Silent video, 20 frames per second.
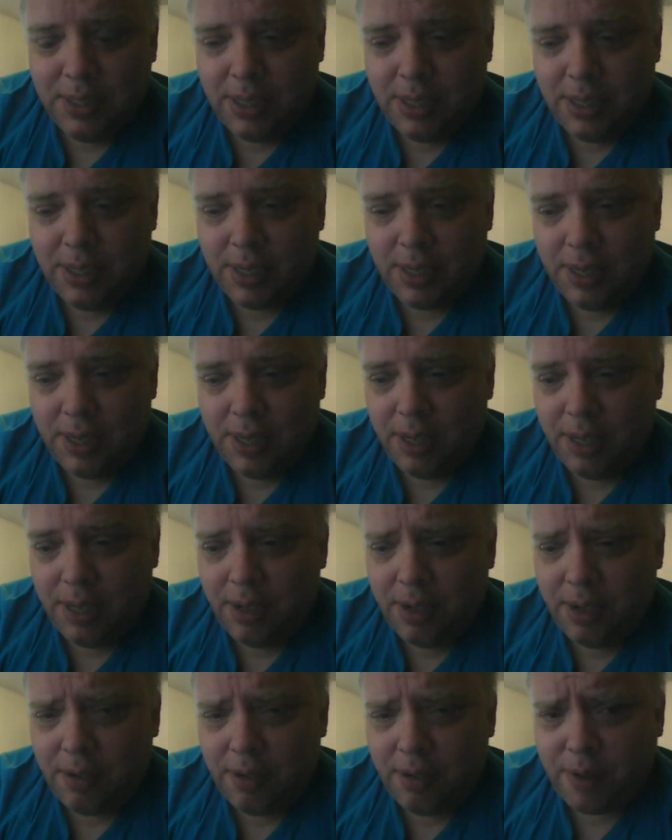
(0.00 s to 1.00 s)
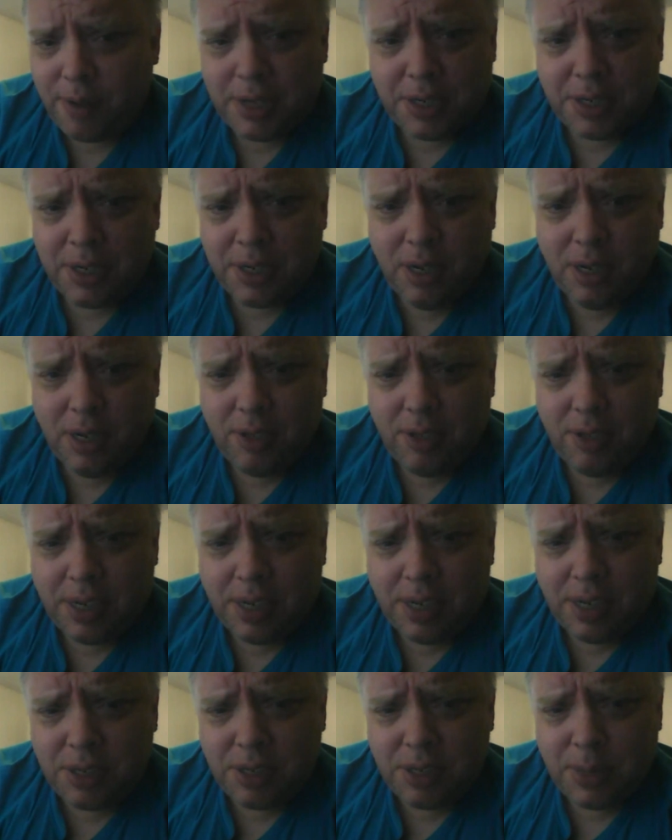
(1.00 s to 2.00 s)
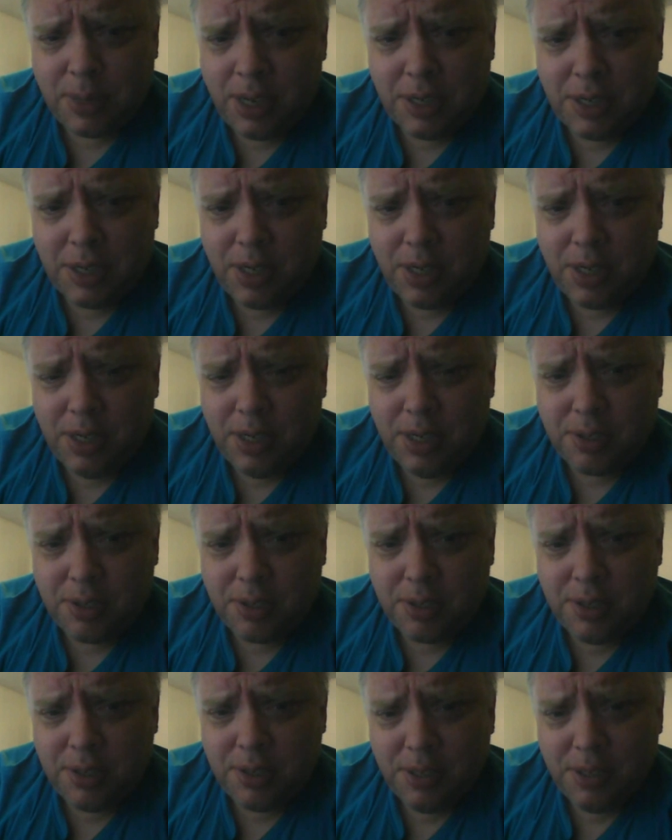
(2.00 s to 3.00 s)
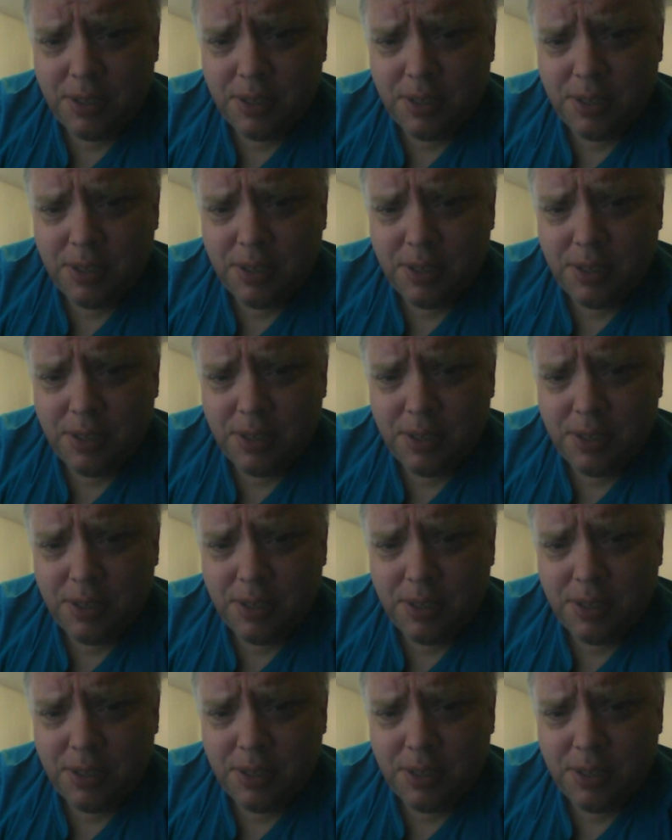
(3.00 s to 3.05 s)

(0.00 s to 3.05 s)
the rationale, the explanation is.